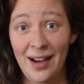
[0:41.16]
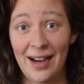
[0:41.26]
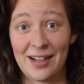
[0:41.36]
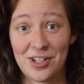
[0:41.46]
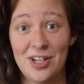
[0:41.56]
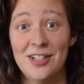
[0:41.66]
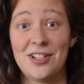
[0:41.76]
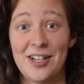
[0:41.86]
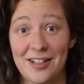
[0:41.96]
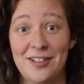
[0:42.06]
actually
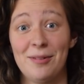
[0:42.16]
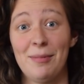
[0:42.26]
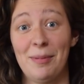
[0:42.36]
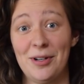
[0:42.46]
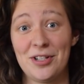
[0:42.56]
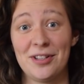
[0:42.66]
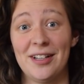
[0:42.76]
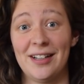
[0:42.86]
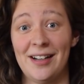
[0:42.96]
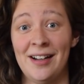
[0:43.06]
stick to my budget
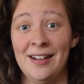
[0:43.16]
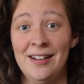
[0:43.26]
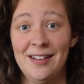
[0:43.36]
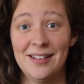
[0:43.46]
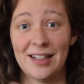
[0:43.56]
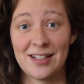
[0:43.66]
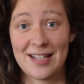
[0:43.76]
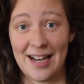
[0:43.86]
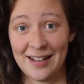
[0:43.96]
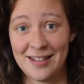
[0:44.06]
that I
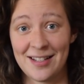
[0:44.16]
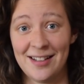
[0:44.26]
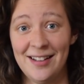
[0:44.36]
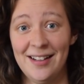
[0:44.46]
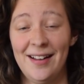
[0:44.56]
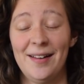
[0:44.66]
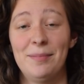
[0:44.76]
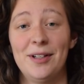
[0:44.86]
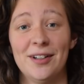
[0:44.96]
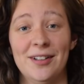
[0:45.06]
set,
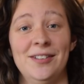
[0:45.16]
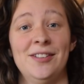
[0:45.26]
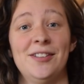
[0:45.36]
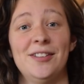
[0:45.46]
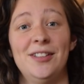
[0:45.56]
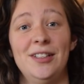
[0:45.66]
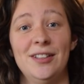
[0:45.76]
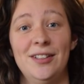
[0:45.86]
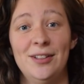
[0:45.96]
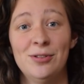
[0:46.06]
because
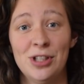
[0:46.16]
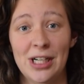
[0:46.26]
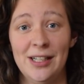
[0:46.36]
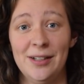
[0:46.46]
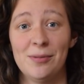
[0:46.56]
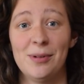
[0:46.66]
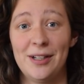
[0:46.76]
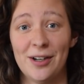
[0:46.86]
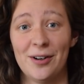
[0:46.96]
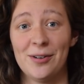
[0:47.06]
usually we
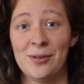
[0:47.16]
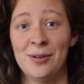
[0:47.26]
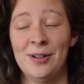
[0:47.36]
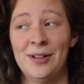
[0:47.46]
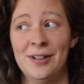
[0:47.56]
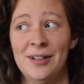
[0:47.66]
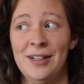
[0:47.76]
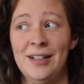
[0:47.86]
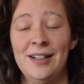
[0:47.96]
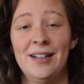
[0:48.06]
go
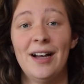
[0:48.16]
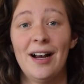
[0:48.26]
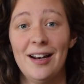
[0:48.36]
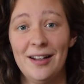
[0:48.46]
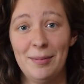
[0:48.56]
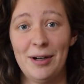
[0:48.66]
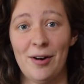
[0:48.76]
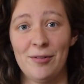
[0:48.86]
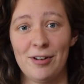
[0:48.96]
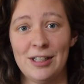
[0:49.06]
a little bit
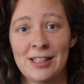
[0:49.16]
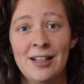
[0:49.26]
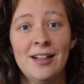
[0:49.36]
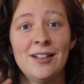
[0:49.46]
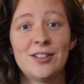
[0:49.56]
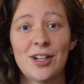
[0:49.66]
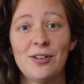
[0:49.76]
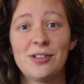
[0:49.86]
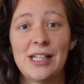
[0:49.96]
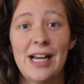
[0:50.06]
over it. So
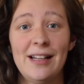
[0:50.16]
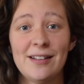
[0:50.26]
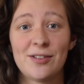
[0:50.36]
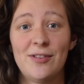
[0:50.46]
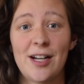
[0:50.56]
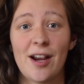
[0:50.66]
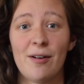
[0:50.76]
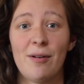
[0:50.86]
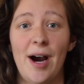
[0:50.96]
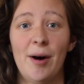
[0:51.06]
today in this
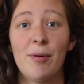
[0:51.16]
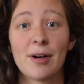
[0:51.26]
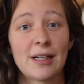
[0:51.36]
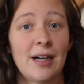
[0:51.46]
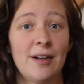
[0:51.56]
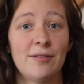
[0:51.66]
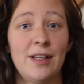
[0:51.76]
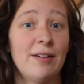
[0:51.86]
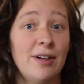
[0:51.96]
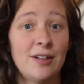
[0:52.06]
video I want to kind of
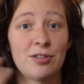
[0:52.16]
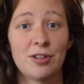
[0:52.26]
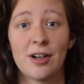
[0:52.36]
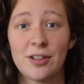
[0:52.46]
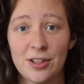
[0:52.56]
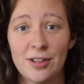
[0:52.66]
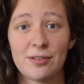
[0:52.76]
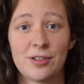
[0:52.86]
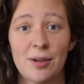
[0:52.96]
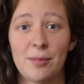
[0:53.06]
give an introduction of
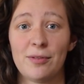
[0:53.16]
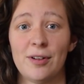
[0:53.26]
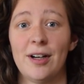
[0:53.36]
some of